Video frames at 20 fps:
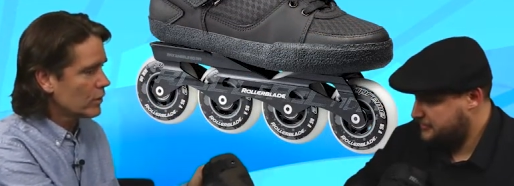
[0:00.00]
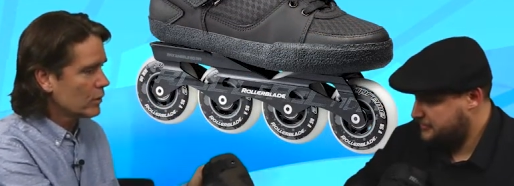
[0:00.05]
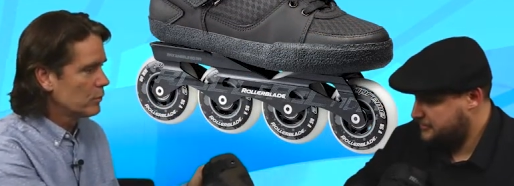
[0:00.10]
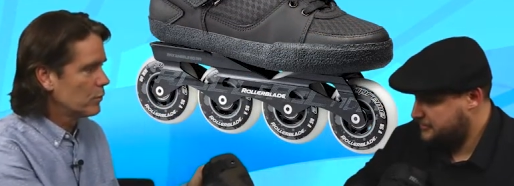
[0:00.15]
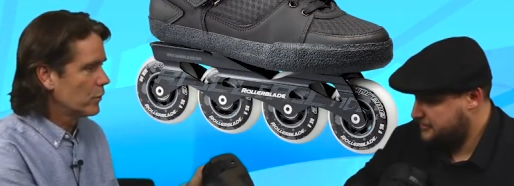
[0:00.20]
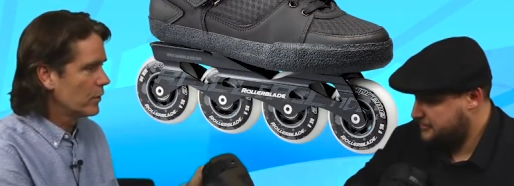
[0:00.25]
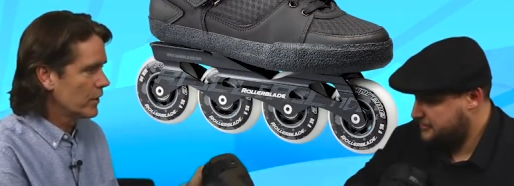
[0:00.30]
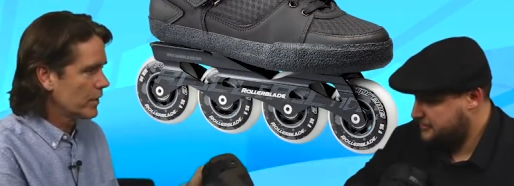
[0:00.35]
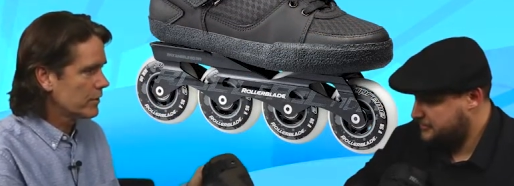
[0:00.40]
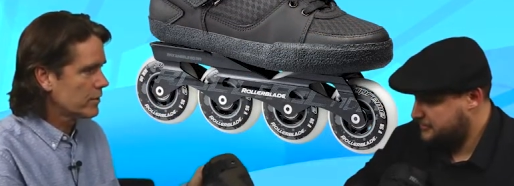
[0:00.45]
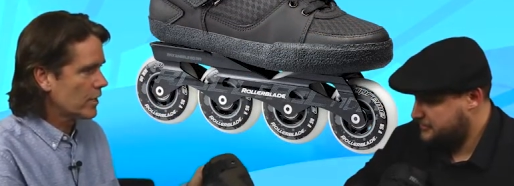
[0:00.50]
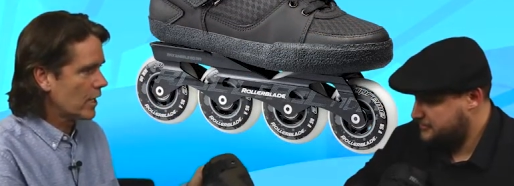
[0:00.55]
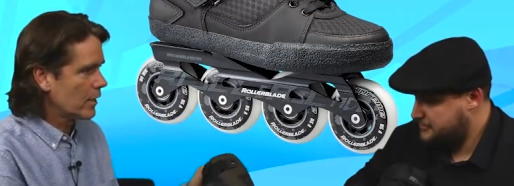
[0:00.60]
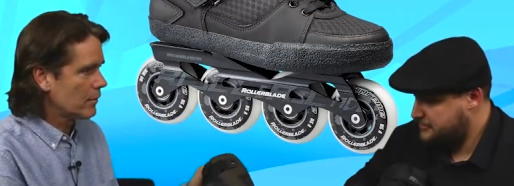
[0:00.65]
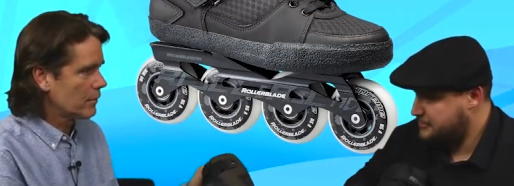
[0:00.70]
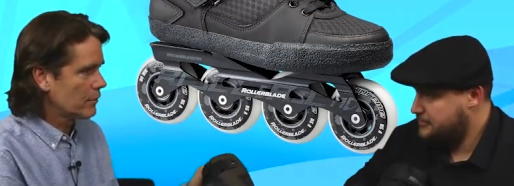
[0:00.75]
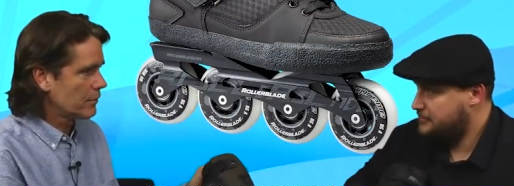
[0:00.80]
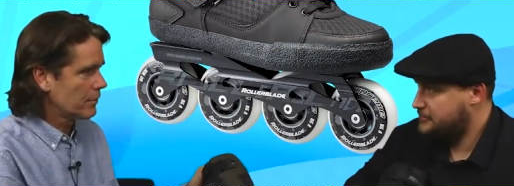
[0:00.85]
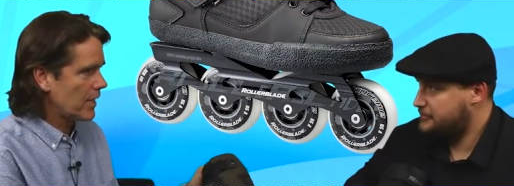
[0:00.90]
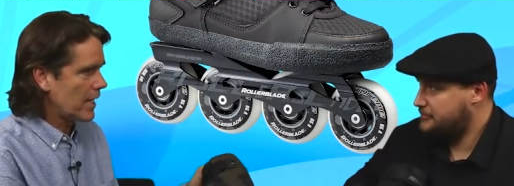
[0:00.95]
Speaker 1: of the boot is
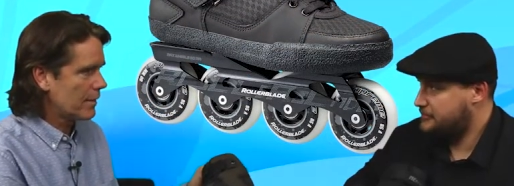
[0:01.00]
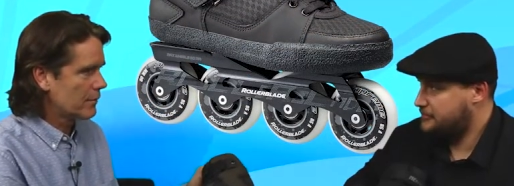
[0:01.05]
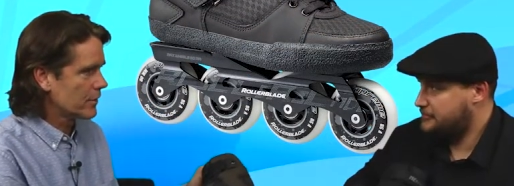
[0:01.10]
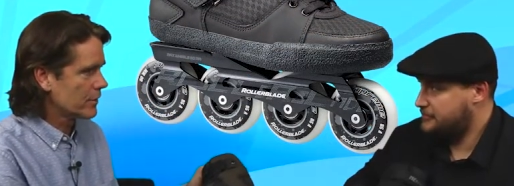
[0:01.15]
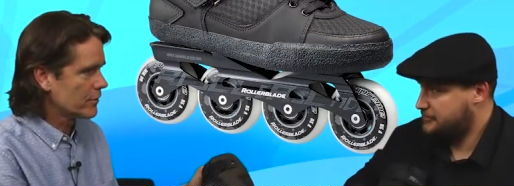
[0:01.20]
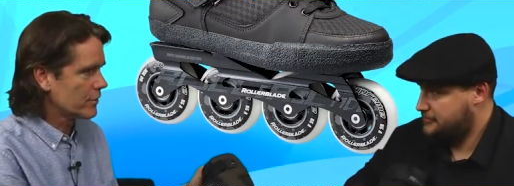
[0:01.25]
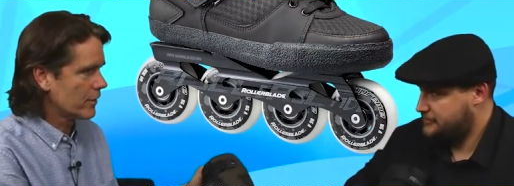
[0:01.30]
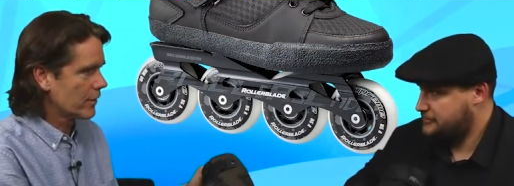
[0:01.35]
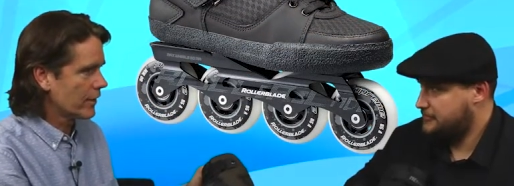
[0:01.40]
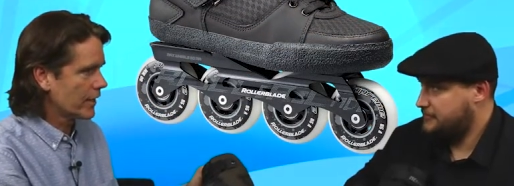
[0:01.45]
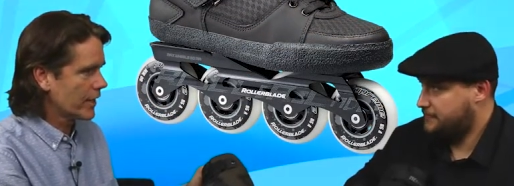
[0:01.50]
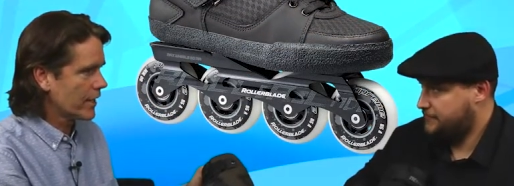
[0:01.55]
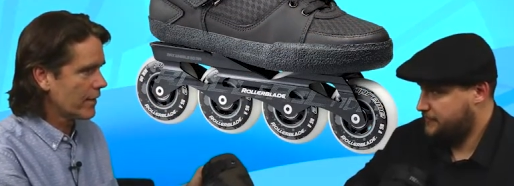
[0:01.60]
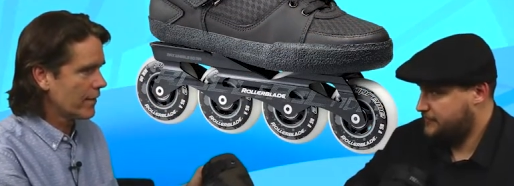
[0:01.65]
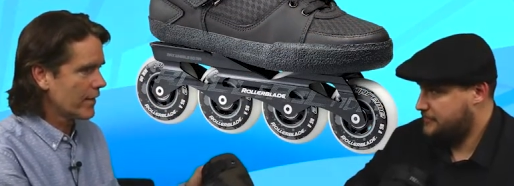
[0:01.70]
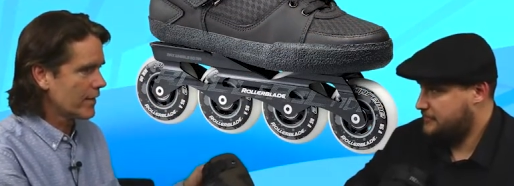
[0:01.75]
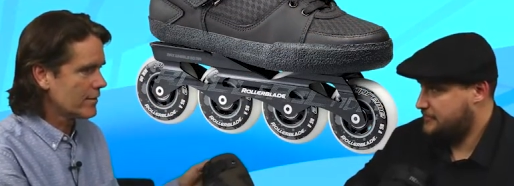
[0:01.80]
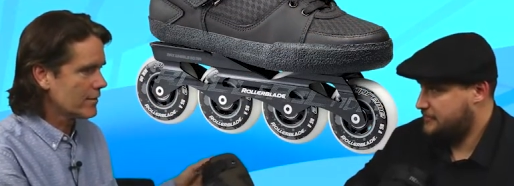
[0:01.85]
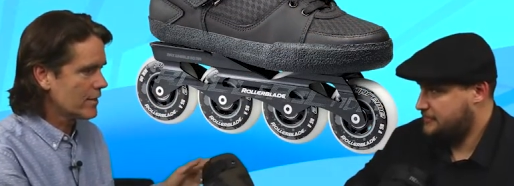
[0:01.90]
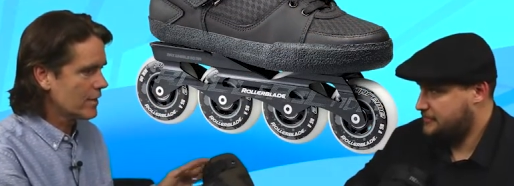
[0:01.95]
carbon fiber, so
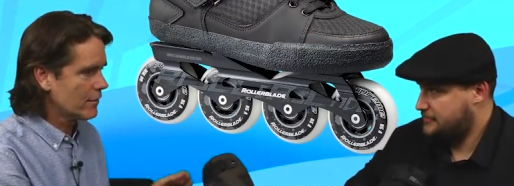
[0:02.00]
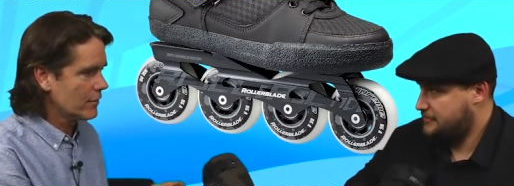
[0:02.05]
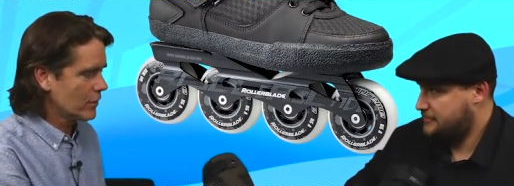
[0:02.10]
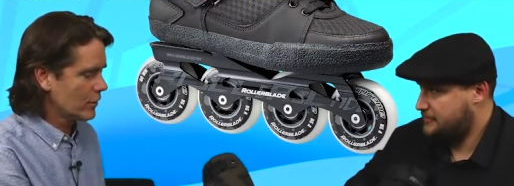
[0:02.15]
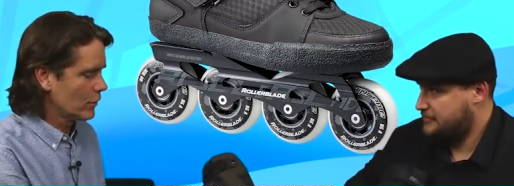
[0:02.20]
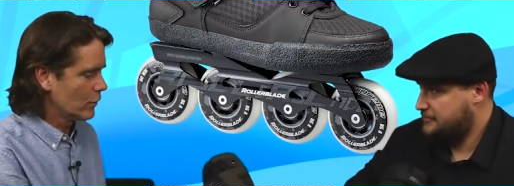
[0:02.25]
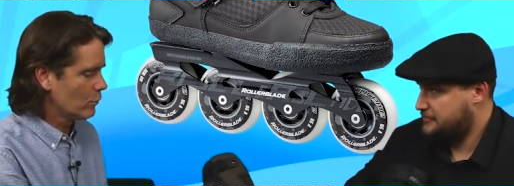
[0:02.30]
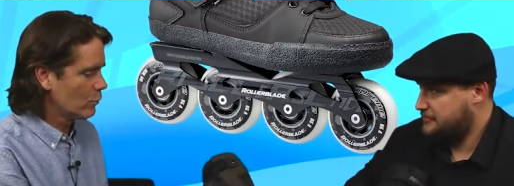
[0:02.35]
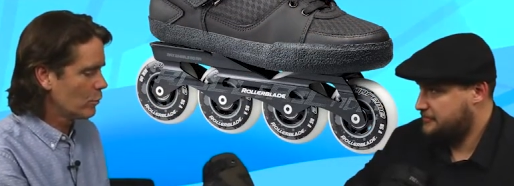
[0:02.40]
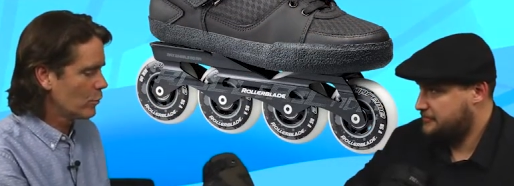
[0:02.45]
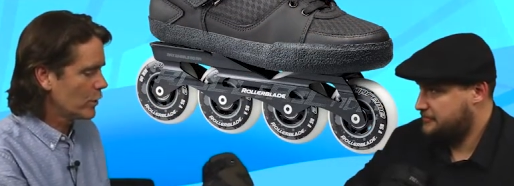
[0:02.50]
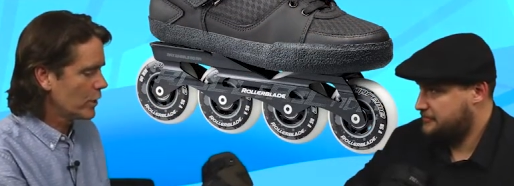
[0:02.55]
again, that's giving you a